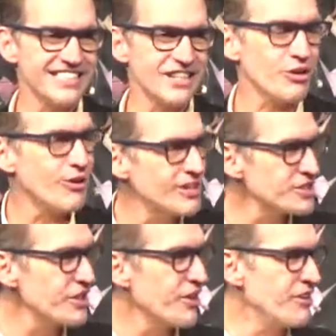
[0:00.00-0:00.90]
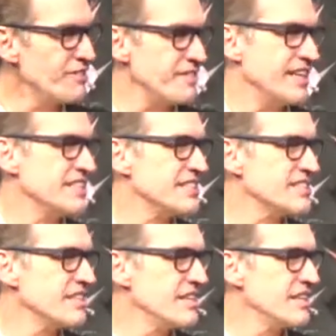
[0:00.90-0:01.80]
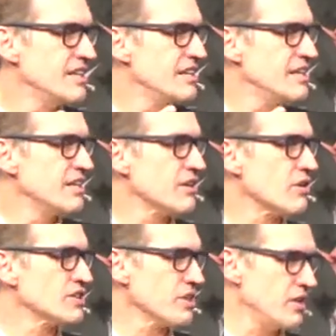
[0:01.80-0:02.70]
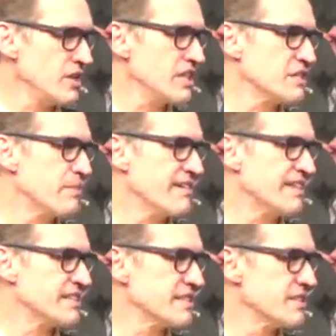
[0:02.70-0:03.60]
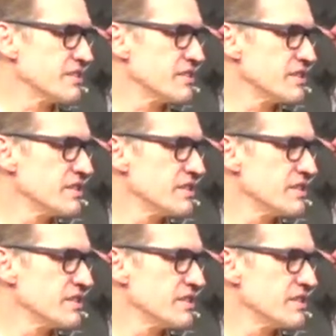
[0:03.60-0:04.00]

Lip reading: across all faiths, across all experiences.